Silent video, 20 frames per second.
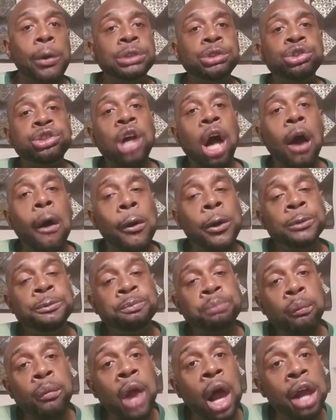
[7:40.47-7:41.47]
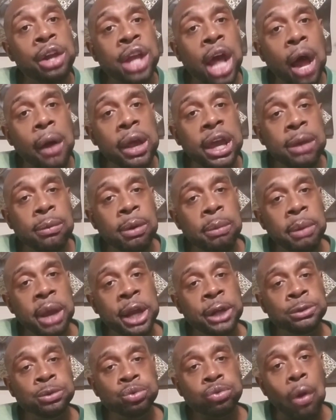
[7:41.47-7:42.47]
So, are y'all eating with
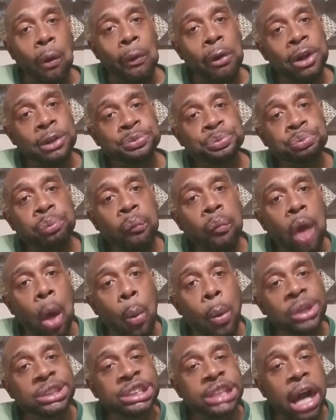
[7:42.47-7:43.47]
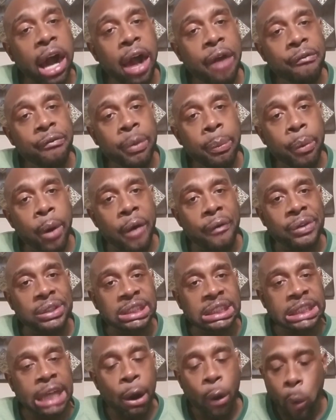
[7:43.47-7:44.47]
me? What y'all having for
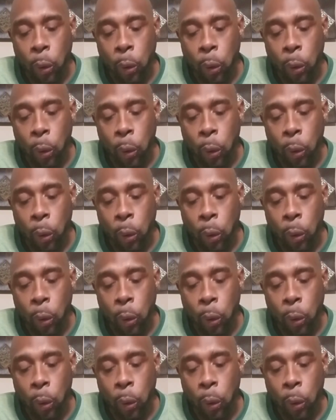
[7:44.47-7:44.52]
breakfast?